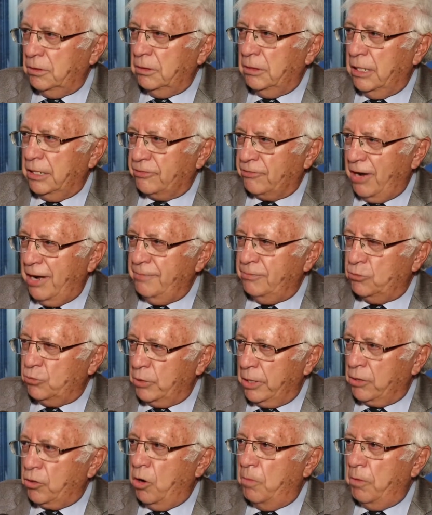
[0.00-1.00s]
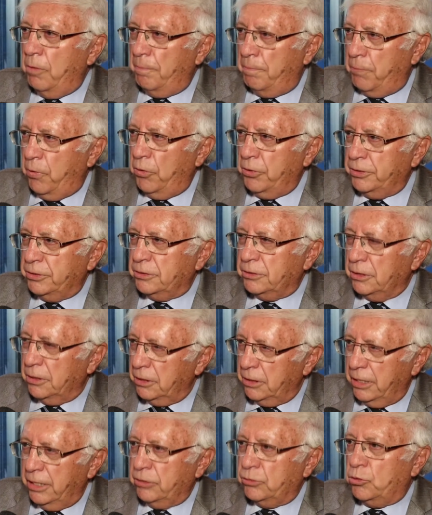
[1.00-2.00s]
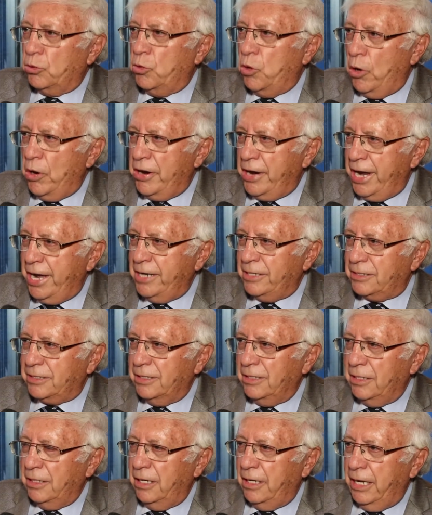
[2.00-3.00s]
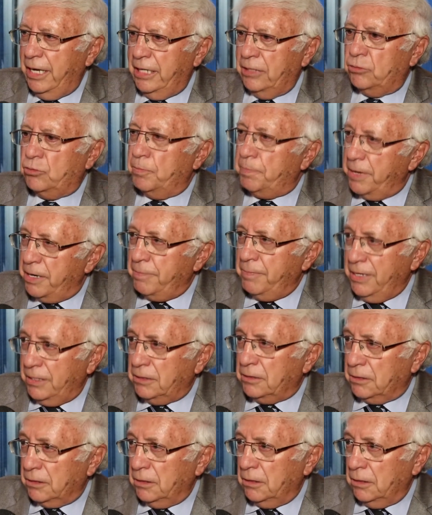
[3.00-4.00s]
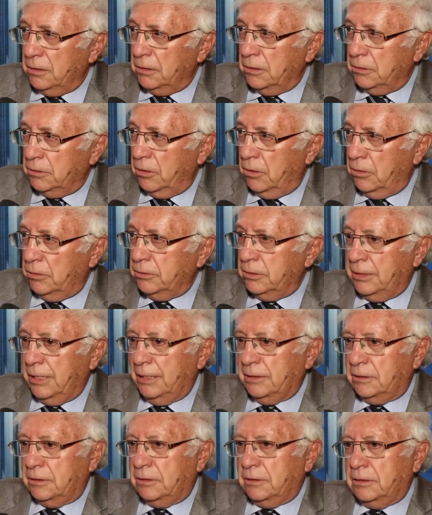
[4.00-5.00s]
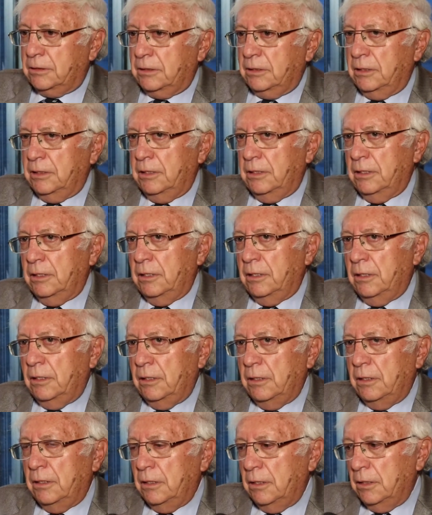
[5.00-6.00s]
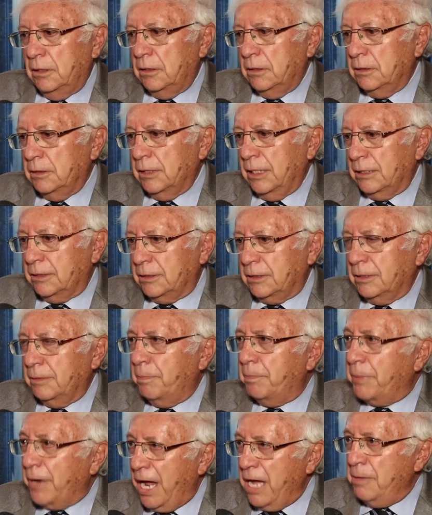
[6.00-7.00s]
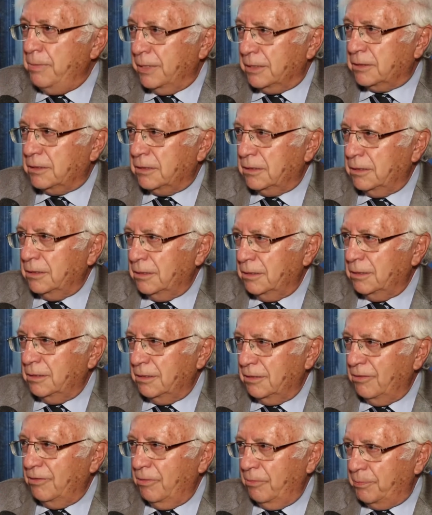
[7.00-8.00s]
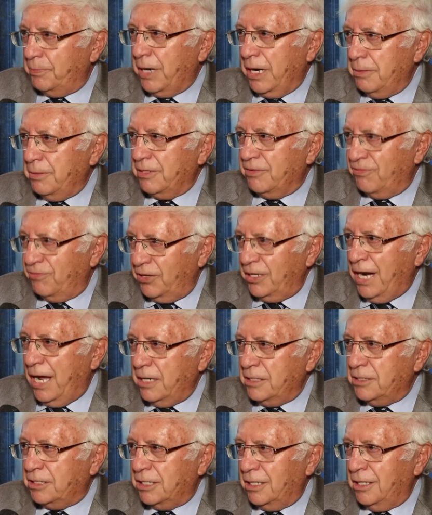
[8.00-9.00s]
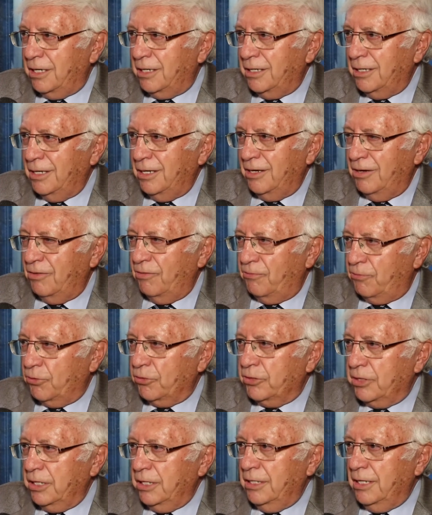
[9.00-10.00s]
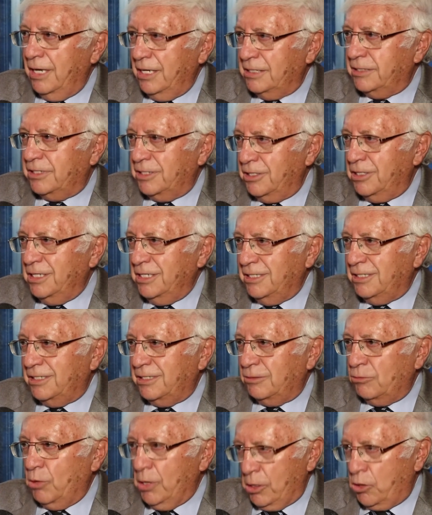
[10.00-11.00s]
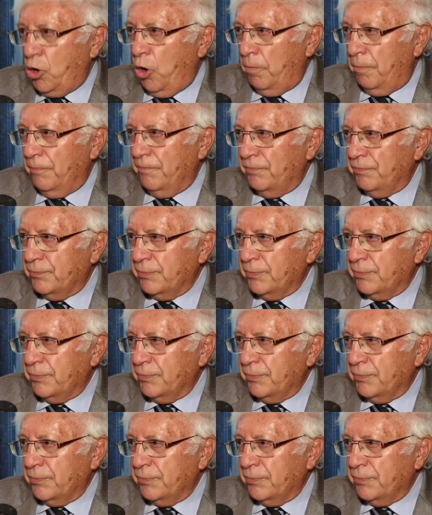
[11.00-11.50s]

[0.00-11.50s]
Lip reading: arrive to a common point and to go ahead and to permit, no, that that private financial for the SGDs will come.